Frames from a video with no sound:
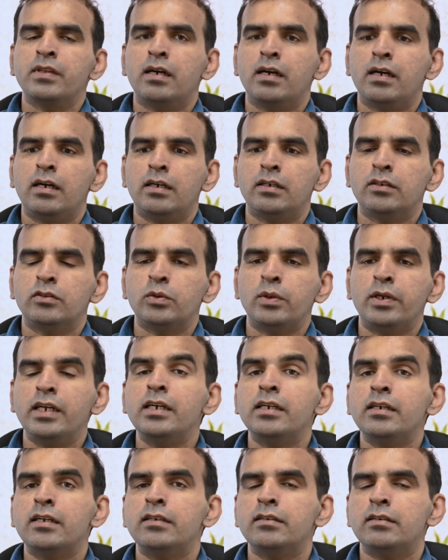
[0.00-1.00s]
Uh, so
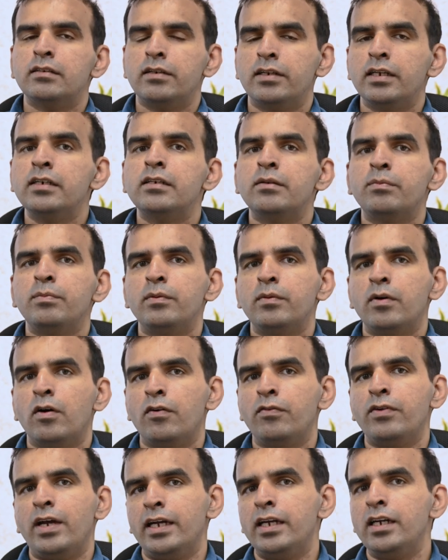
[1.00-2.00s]
rigor rigor
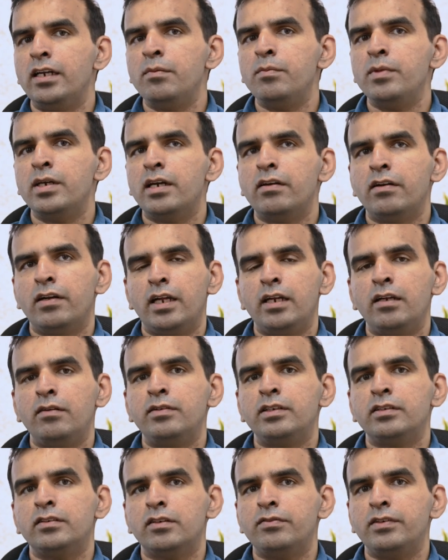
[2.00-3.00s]
of academia and
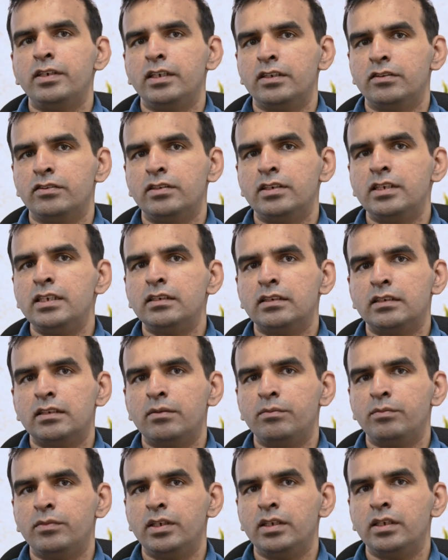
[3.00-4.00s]
relevance of industry is
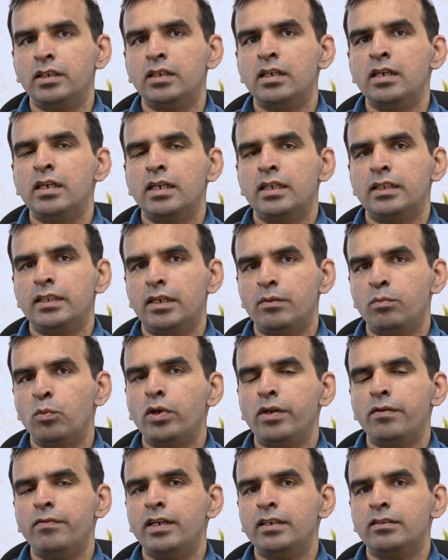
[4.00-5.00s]
something that
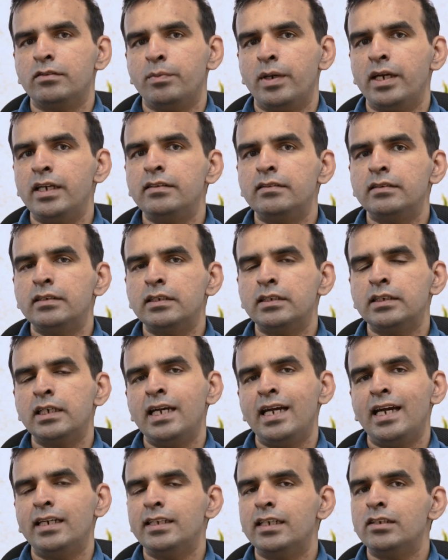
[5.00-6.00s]
motivates my research,
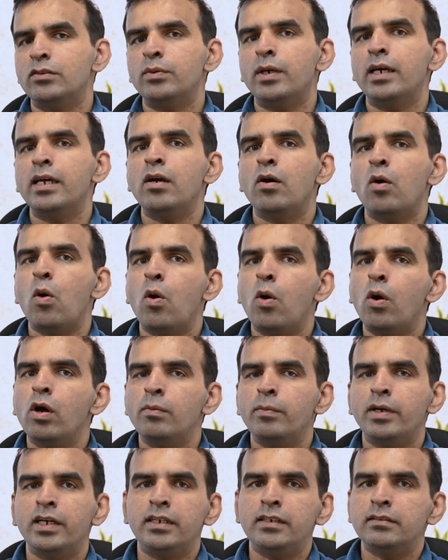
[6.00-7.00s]
and that's why
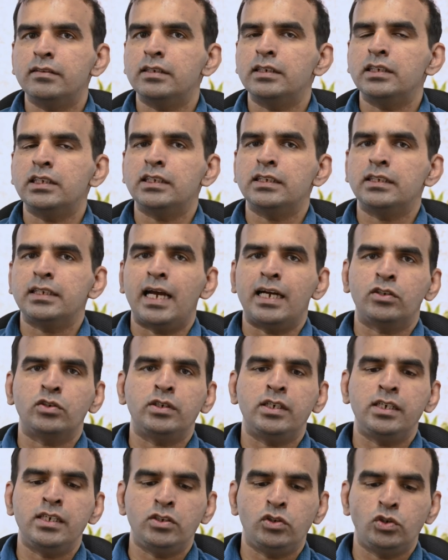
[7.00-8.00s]
all my research is
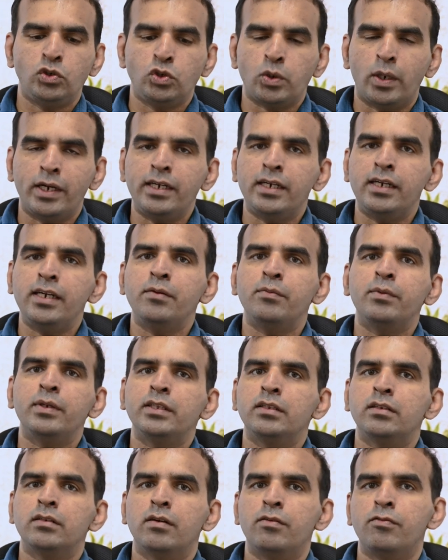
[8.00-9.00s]
actually jointly
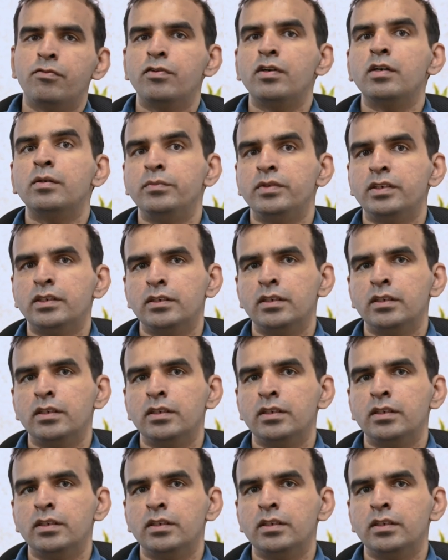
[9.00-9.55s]
with firms.